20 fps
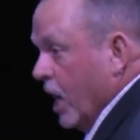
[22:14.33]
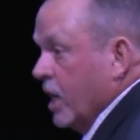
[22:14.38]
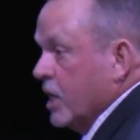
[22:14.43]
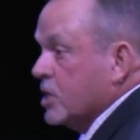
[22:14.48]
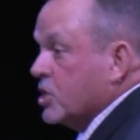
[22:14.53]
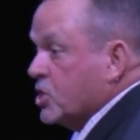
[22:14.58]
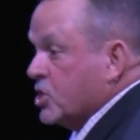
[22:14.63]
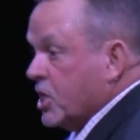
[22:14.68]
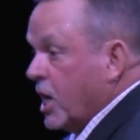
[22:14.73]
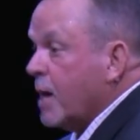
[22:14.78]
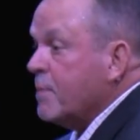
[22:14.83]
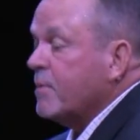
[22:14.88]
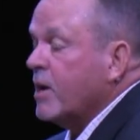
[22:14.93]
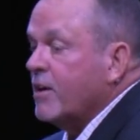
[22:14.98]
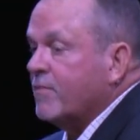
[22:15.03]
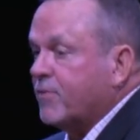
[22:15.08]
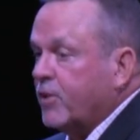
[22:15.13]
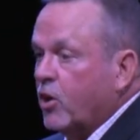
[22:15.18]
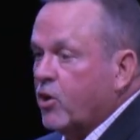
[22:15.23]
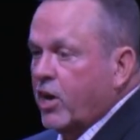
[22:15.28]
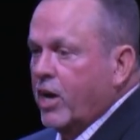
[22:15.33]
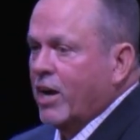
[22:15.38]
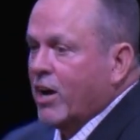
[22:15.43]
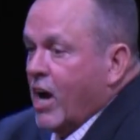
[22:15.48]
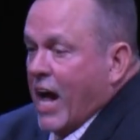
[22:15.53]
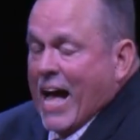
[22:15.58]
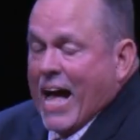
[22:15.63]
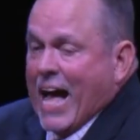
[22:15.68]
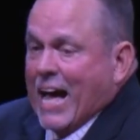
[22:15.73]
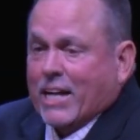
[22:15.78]
Some of you are here,
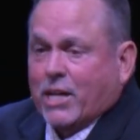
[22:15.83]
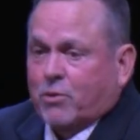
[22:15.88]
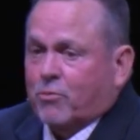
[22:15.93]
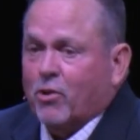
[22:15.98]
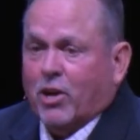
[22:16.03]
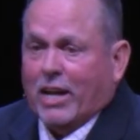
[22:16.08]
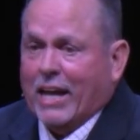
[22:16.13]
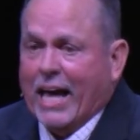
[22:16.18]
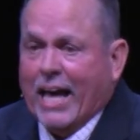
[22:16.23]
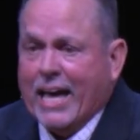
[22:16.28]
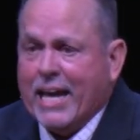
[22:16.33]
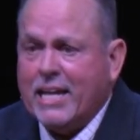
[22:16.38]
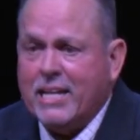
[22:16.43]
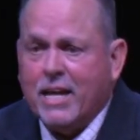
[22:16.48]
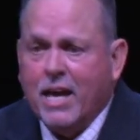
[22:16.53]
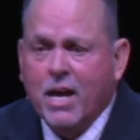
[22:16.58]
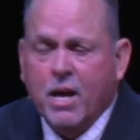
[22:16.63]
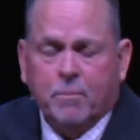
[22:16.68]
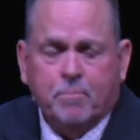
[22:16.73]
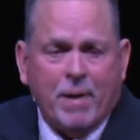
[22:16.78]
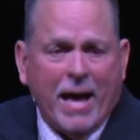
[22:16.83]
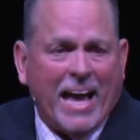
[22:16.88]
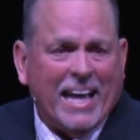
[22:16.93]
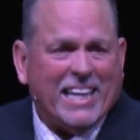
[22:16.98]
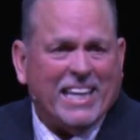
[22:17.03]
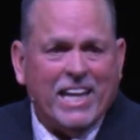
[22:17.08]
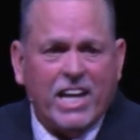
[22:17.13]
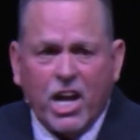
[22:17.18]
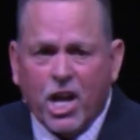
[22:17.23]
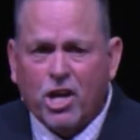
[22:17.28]
I can relate.
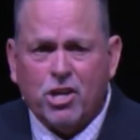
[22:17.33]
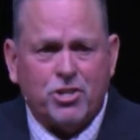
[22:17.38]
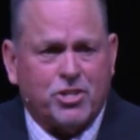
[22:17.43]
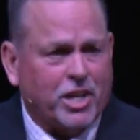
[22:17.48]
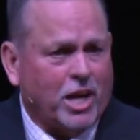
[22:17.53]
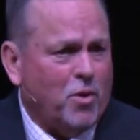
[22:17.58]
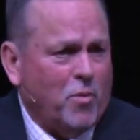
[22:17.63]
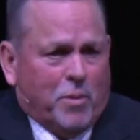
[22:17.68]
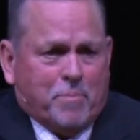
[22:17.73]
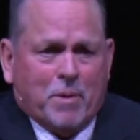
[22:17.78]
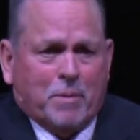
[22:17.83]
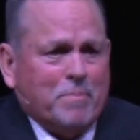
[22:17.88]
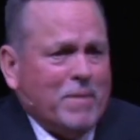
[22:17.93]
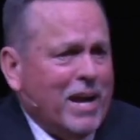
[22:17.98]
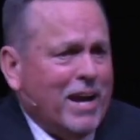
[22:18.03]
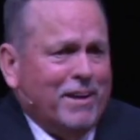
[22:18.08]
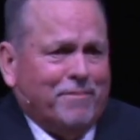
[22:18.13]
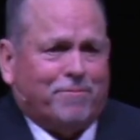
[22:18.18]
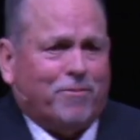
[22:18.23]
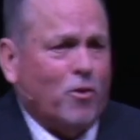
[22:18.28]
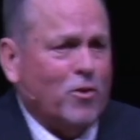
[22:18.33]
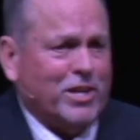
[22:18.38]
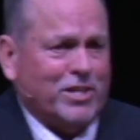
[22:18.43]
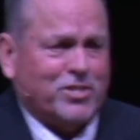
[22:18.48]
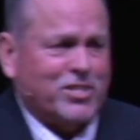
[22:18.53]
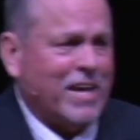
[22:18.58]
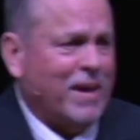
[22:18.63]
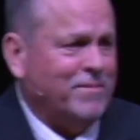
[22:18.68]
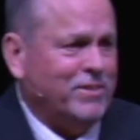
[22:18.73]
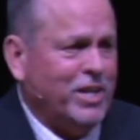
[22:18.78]
Back years ago, we've been married
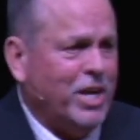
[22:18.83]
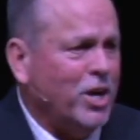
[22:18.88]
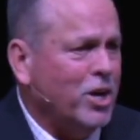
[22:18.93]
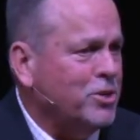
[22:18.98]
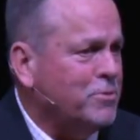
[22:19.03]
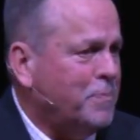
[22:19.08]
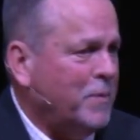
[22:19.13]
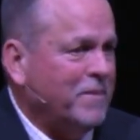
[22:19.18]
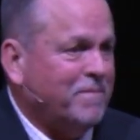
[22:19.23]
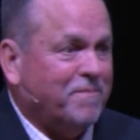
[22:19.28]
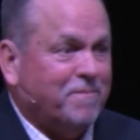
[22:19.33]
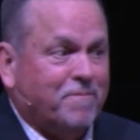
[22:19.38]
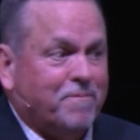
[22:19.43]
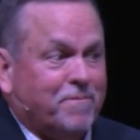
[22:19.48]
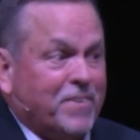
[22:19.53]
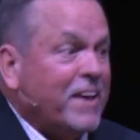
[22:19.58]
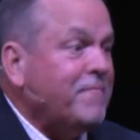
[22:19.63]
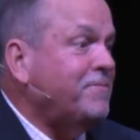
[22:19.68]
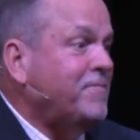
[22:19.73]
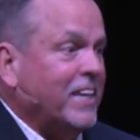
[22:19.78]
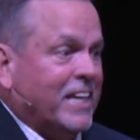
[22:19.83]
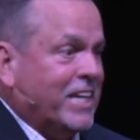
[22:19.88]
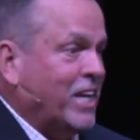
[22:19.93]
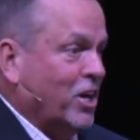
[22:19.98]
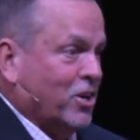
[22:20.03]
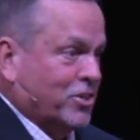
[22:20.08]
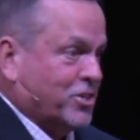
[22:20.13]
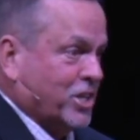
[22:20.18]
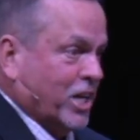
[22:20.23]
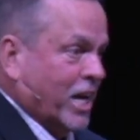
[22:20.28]
47 years, but 50
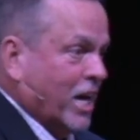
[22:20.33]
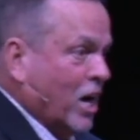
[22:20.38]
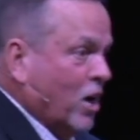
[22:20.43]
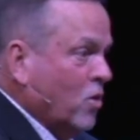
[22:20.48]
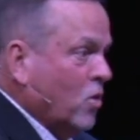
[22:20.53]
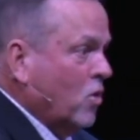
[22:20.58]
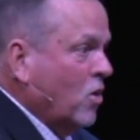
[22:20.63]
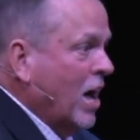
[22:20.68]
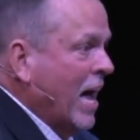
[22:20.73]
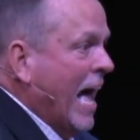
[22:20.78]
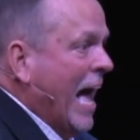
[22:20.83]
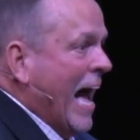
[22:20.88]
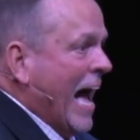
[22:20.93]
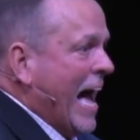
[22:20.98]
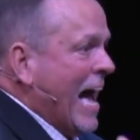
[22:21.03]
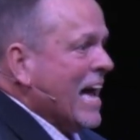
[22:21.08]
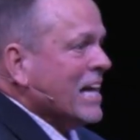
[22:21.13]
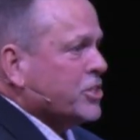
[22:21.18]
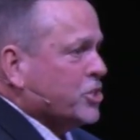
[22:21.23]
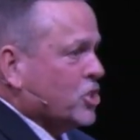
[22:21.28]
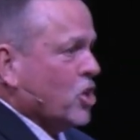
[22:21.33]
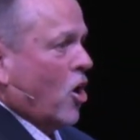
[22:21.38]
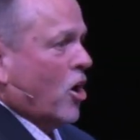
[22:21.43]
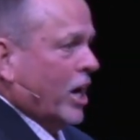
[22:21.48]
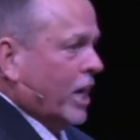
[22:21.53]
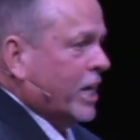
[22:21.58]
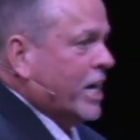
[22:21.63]
years ago, I started